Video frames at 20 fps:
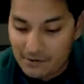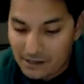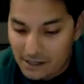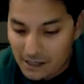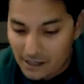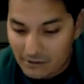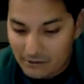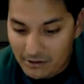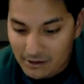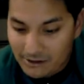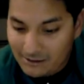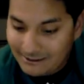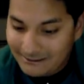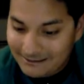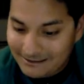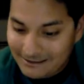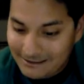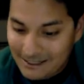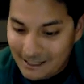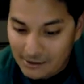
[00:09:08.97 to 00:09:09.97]
so
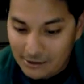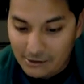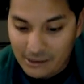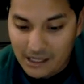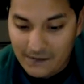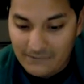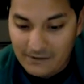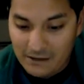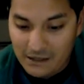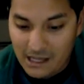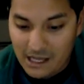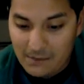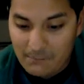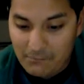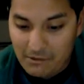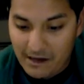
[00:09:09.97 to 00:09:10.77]
that's all you have to say.